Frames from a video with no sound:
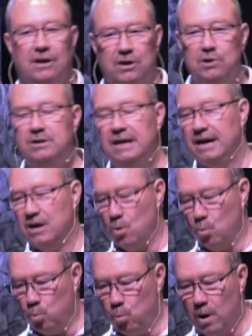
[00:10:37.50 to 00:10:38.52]
You take a
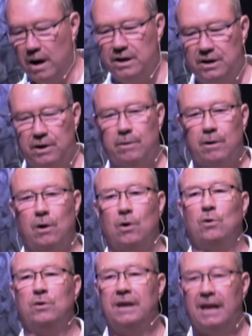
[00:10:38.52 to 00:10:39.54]

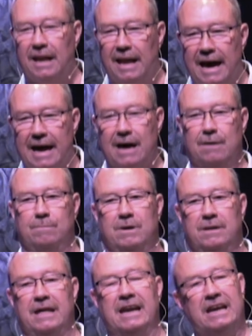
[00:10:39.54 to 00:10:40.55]
one-year-old lamb
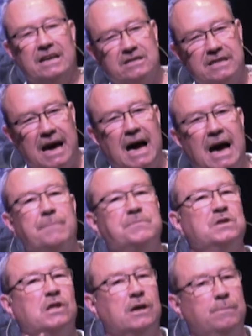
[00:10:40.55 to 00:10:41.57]
that is
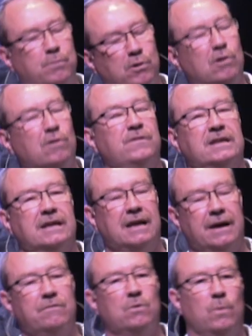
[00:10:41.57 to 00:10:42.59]
absolutely perfect in
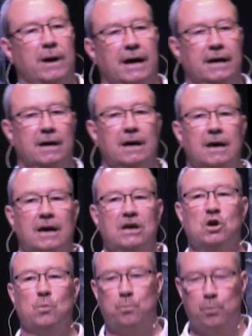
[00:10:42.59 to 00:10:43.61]
every way.
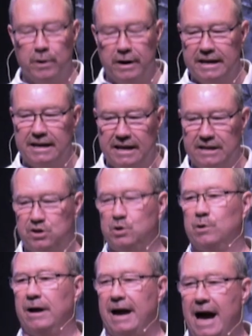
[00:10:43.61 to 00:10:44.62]
You're bringing it into
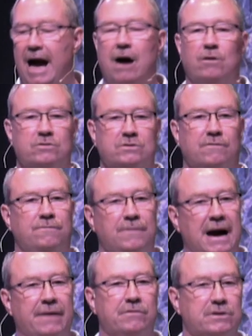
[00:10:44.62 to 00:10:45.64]
your house of
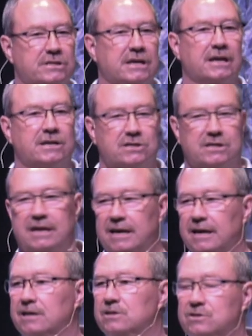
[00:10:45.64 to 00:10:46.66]
five or six
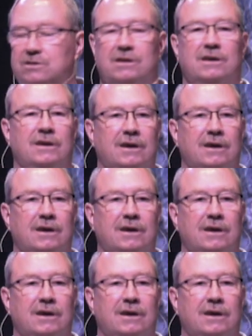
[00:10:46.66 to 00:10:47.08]
kids